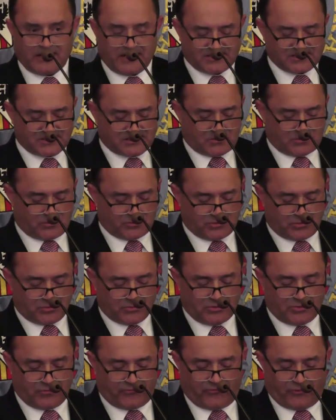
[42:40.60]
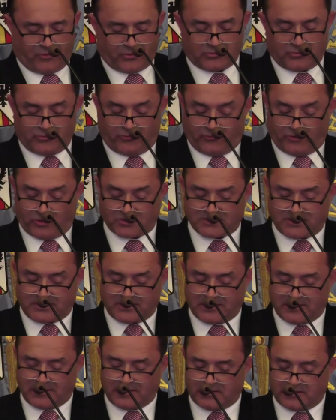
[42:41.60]
Let's continue to
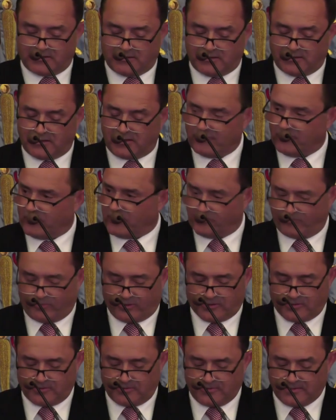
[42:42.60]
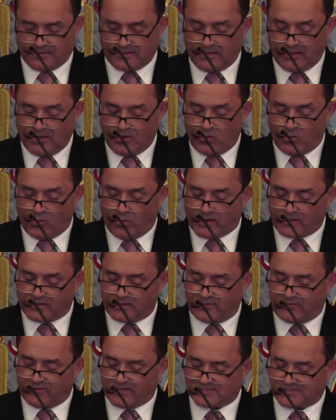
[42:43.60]
foster an environment where
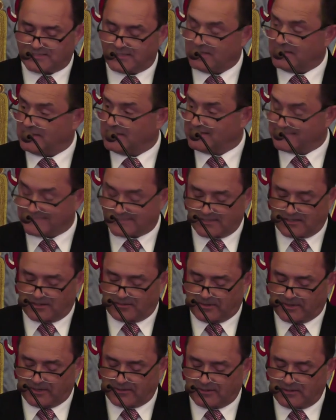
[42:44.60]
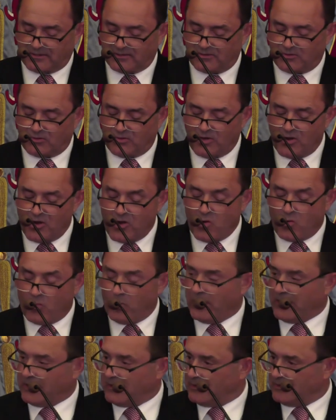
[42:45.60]
diversity is celebrated,
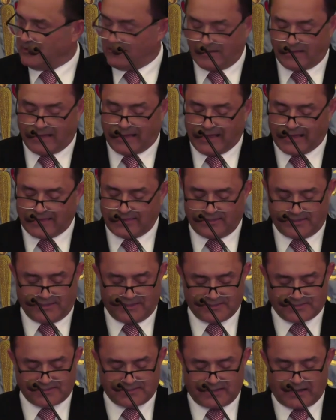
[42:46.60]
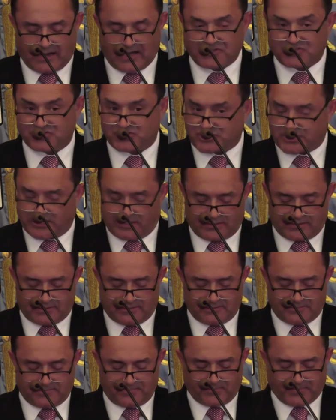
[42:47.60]
where ideas are
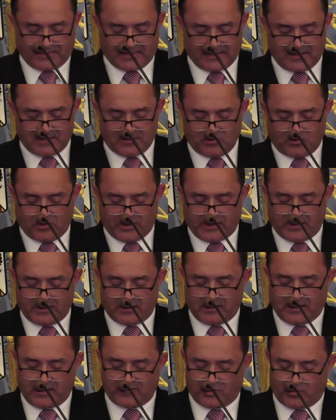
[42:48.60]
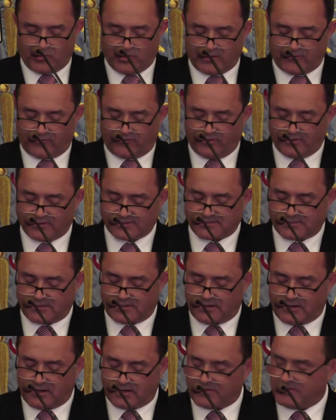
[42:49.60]
shared, and where everyone feels
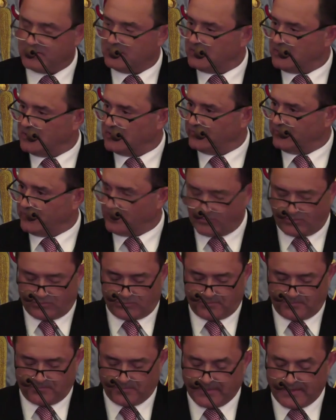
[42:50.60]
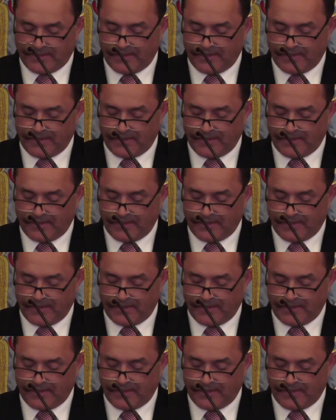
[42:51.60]
heard and valued.